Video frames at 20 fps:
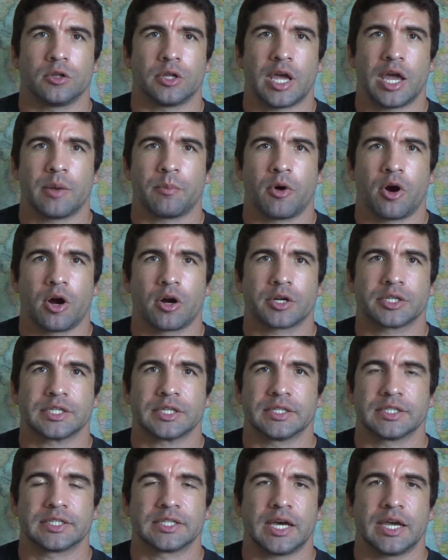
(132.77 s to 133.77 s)
landmarks
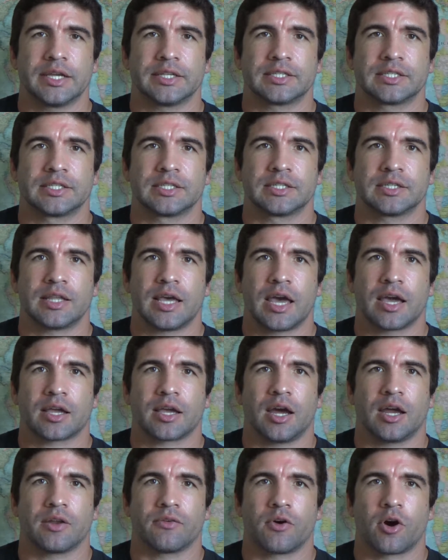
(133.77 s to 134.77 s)
and sites that
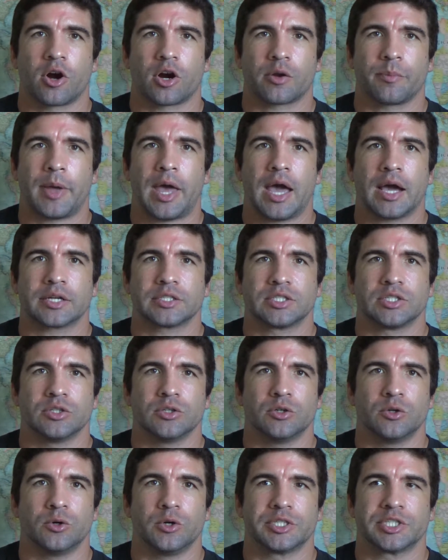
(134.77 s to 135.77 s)
kind of hark back
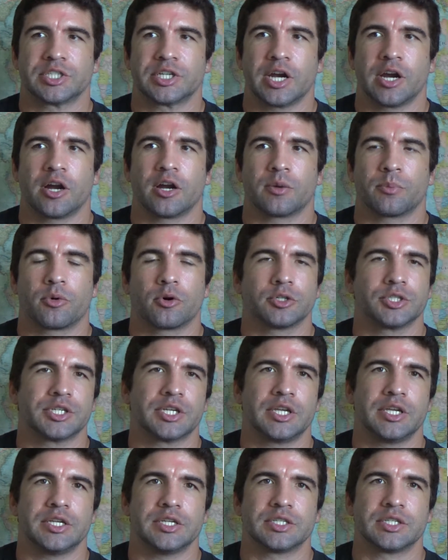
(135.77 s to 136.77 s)
to its shared
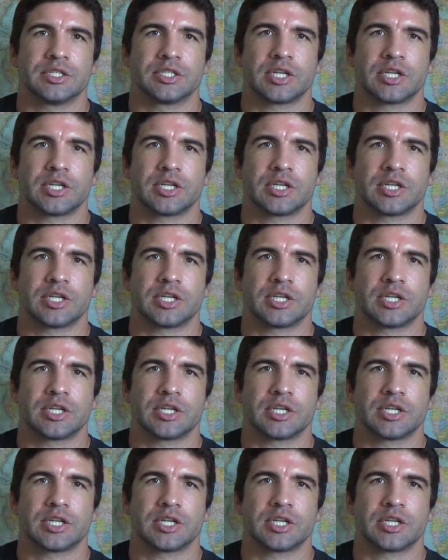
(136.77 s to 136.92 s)
Portuguese and